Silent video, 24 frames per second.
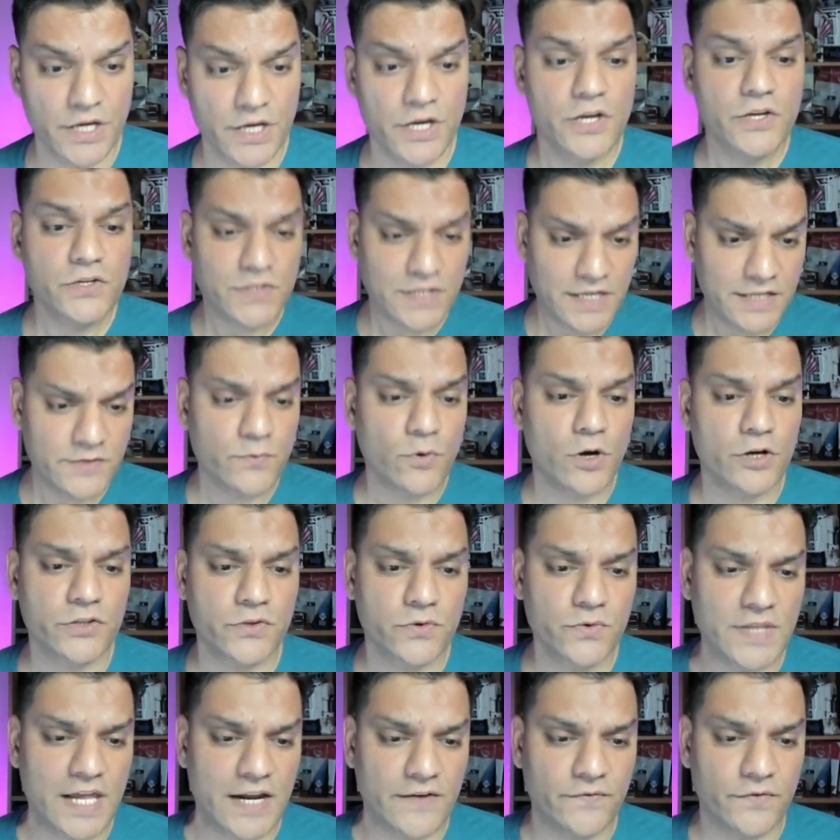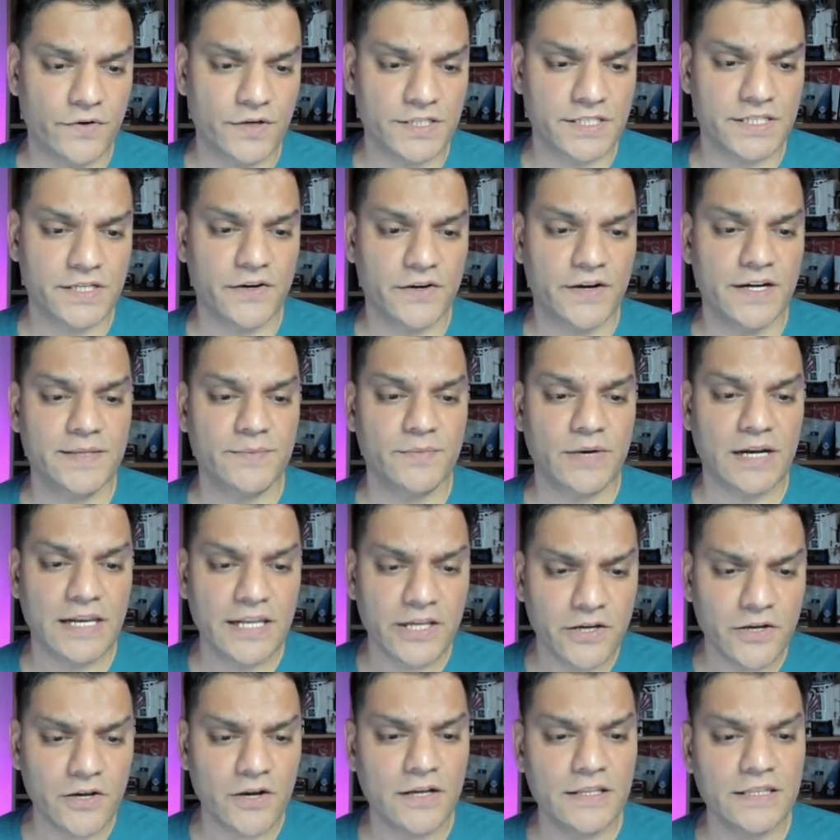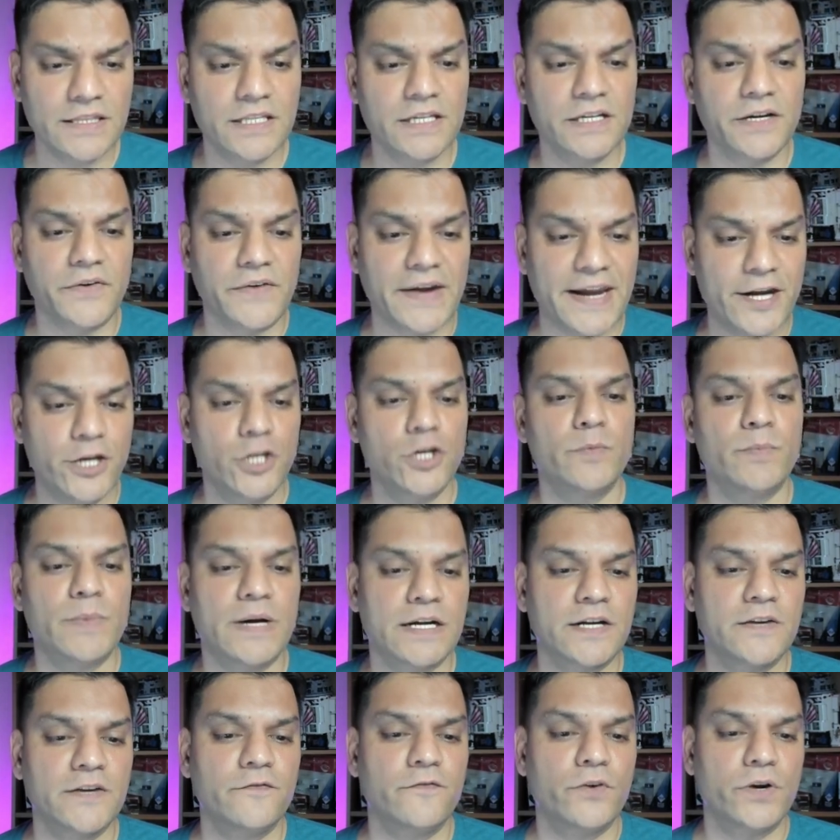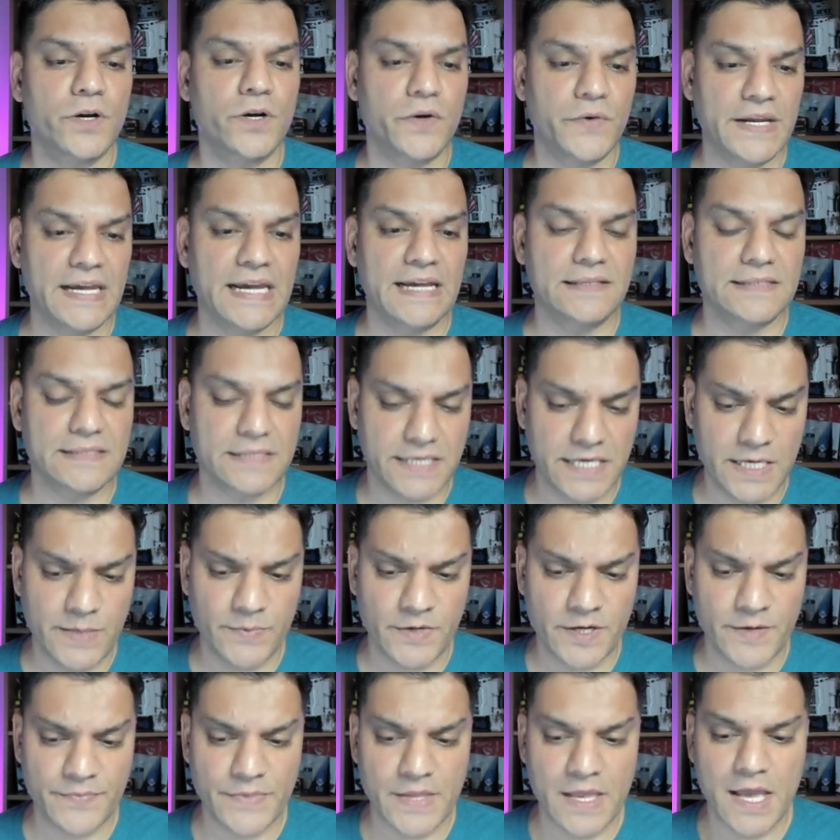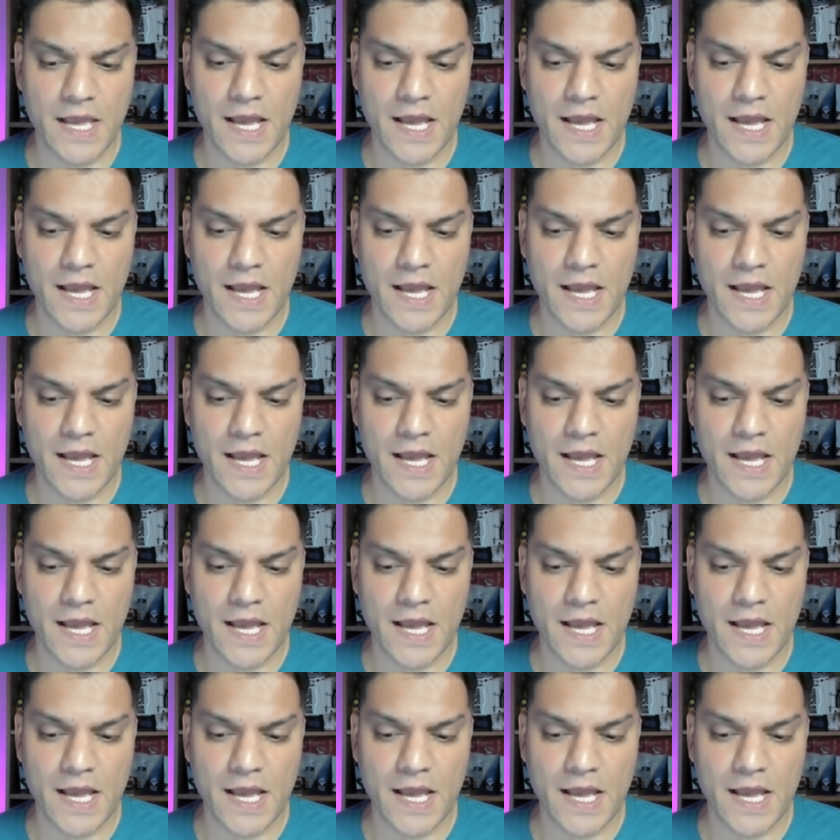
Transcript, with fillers: So let's walk through that first, all right? I'm clicking on the radio button for create schema.